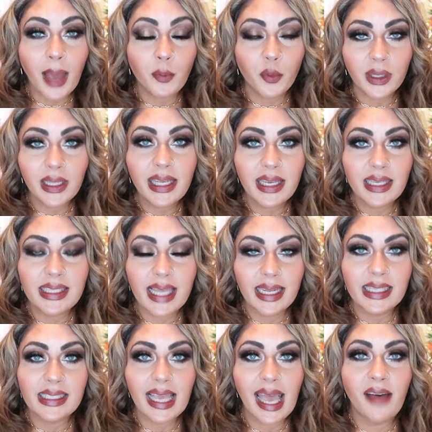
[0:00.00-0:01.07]
I'm really
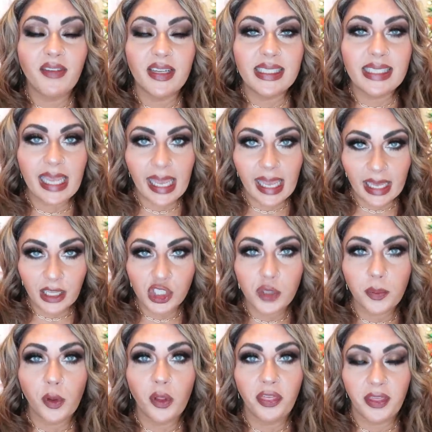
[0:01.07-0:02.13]
excited to have a
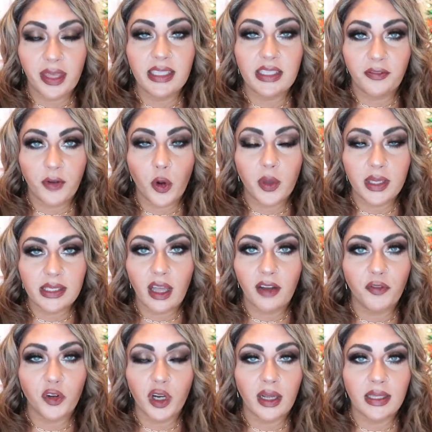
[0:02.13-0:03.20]
tangible thing to focus
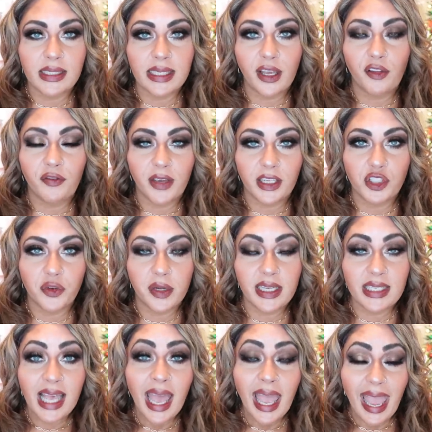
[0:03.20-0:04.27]
on for non-scale
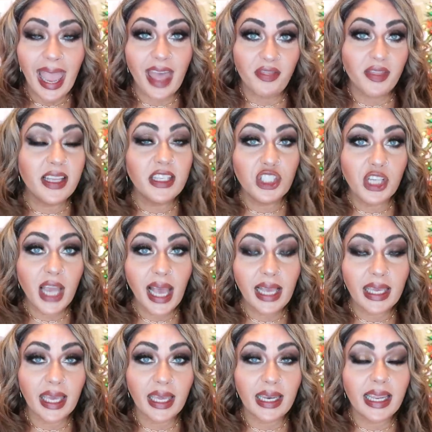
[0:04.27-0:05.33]
victories, and this
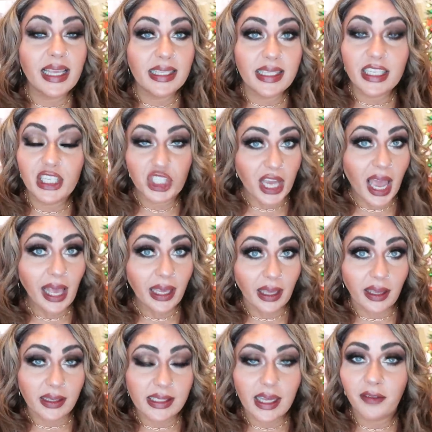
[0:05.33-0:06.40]
jacket is the
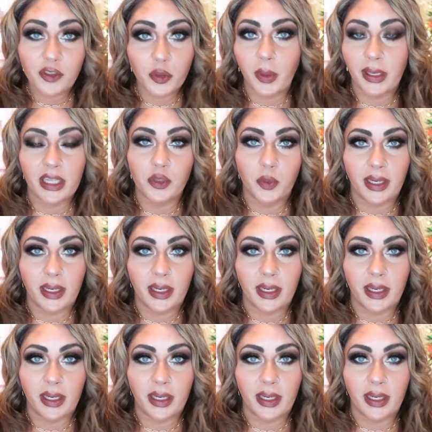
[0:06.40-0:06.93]
jacket of twenty